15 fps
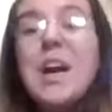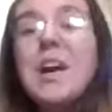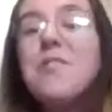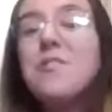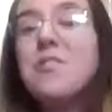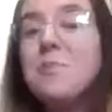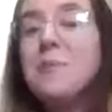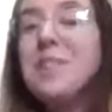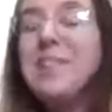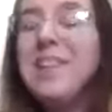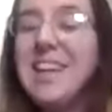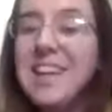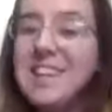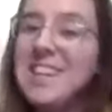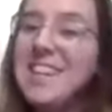from
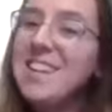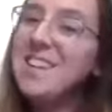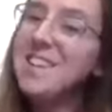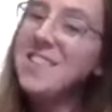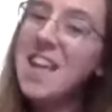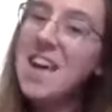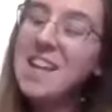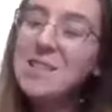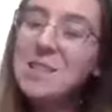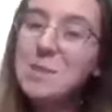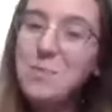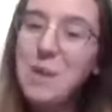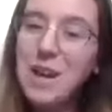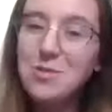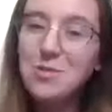landing on that
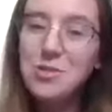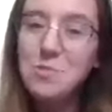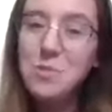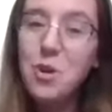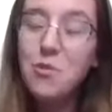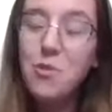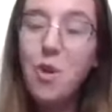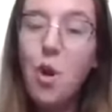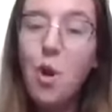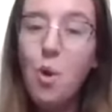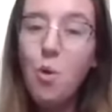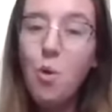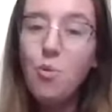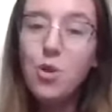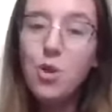spectrum of
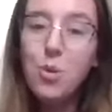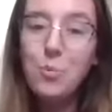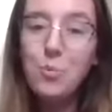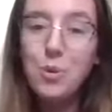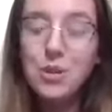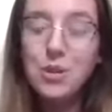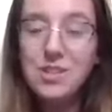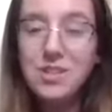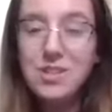overproduction.